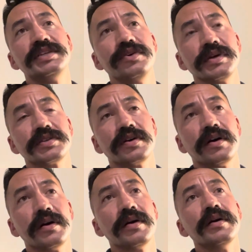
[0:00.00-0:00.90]
units
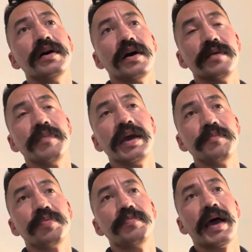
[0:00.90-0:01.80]
are on the
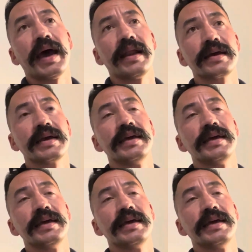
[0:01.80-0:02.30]
main attic,